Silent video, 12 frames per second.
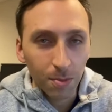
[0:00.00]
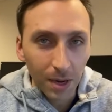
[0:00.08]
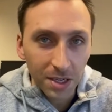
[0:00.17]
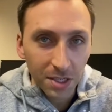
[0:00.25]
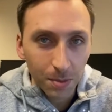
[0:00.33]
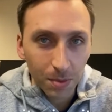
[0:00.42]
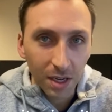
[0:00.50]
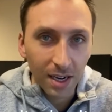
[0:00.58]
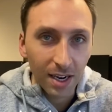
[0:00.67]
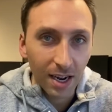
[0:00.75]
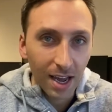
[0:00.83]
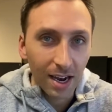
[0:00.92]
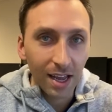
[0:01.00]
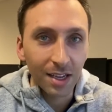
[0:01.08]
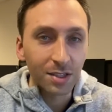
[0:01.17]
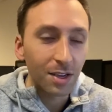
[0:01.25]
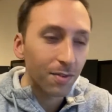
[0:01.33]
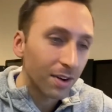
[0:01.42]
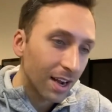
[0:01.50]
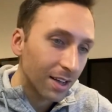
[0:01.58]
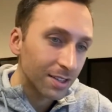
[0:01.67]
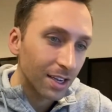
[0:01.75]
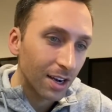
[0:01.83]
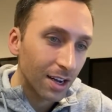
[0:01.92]
patient bleeding at a different
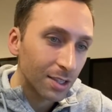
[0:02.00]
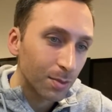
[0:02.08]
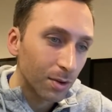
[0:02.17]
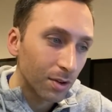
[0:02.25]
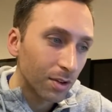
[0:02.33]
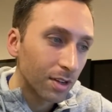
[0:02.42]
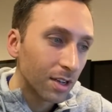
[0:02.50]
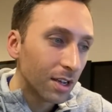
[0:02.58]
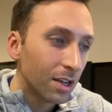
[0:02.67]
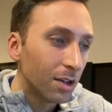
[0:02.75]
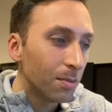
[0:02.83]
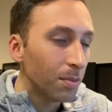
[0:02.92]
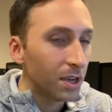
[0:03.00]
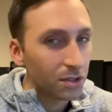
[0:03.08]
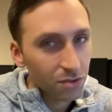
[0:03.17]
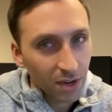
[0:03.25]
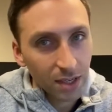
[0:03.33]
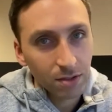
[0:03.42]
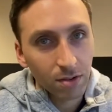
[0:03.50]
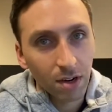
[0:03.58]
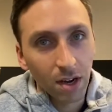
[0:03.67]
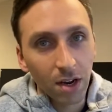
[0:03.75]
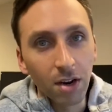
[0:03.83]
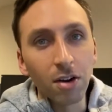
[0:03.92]
outside hospital being transferred
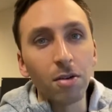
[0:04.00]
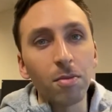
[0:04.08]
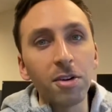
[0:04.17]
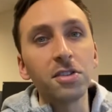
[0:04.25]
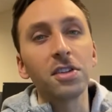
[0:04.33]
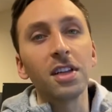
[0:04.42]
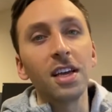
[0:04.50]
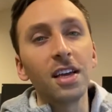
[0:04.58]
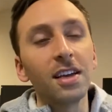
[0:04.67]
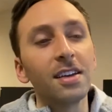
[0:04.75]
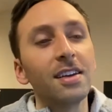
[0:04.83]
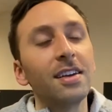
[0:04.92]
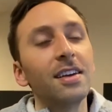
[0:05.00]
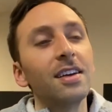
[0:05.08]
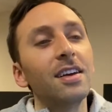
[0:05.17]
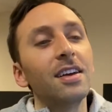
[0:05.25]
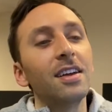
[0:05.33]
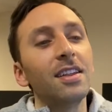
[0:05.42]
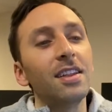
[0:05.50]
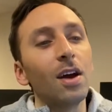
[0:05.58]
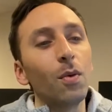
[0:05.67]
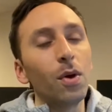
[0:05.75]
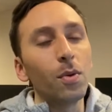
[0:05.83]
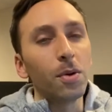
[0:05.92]
here emergently that
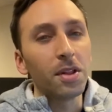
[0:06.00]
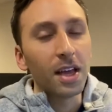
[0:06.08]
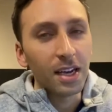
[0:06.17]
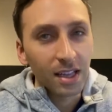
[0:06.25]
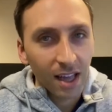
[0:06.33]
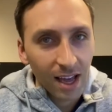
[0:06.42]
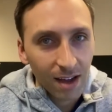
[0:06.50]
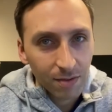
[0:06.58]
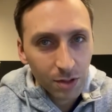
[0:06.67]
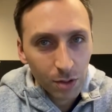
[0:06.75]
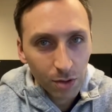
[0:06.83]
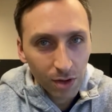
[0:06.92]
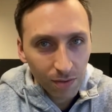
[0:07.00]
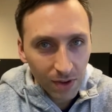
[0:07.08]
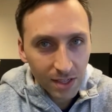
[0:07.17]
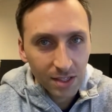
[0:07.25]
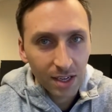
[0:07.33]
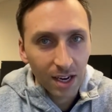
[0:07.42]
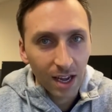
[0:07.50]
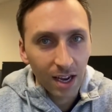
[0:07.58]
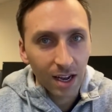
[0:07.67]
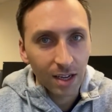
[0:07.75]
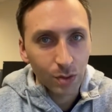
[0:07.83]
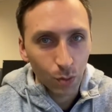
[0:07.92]
we will likely have to investigate
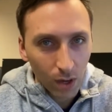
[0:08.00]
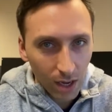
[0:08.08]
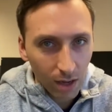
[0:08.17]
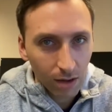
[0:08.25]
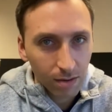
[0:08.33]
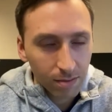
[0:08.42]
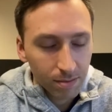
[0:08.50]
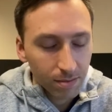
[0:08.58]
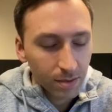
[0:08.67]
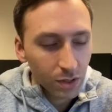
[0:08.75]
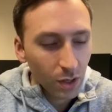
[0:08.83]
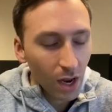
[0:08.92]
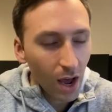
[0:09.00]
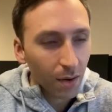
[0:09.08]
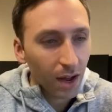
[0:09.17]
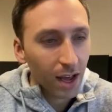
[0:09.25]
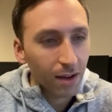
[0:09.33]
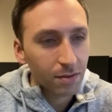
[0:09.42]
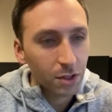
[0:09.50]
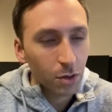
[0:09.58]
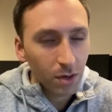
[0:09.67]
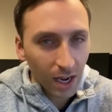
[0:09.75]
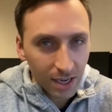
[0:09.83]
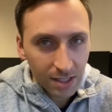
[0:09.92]
as well. So now I have 2
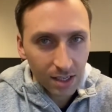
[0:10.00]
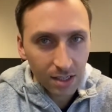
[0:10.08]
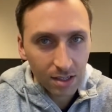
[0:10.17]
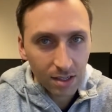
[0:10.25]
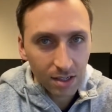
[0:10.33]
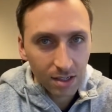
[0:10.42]
cases